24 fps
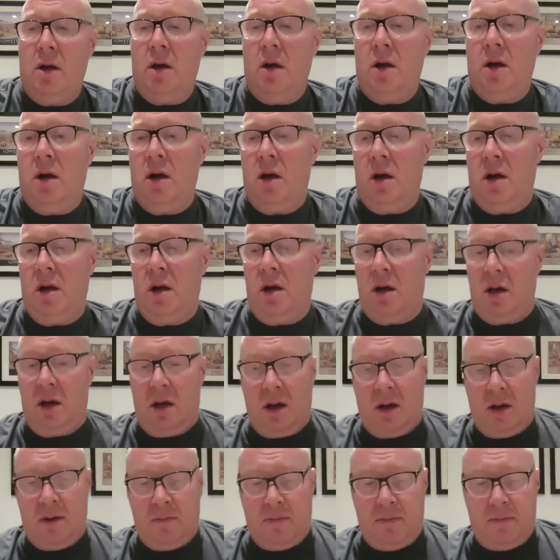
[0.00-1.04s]

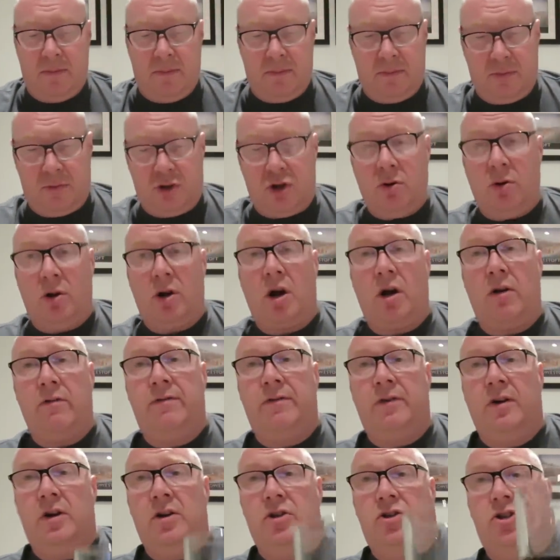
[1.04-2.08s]
do you want to go
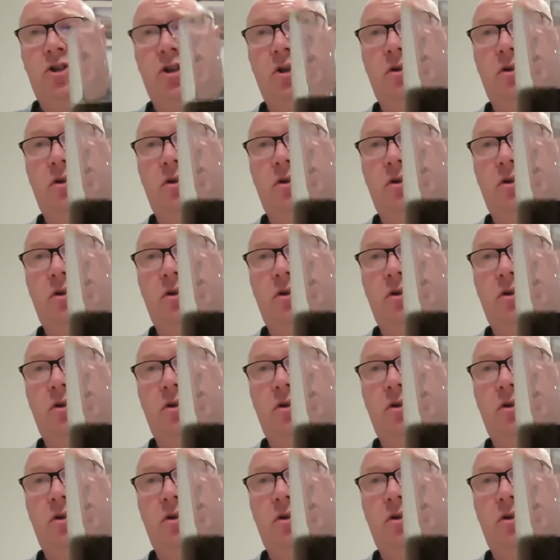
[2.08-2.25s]
first,